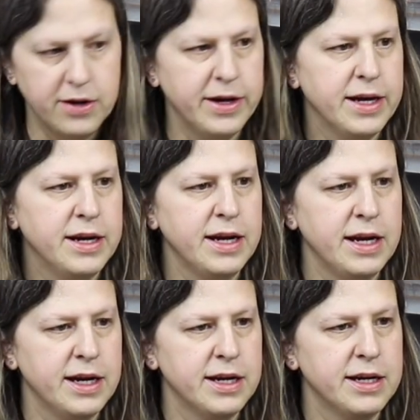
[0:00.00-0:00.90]
ahead
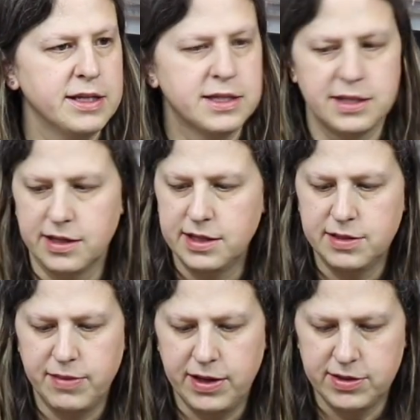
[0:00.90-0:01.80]
and install
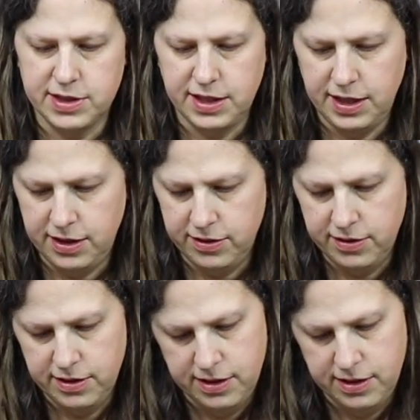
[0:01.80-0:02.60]
these mounts here.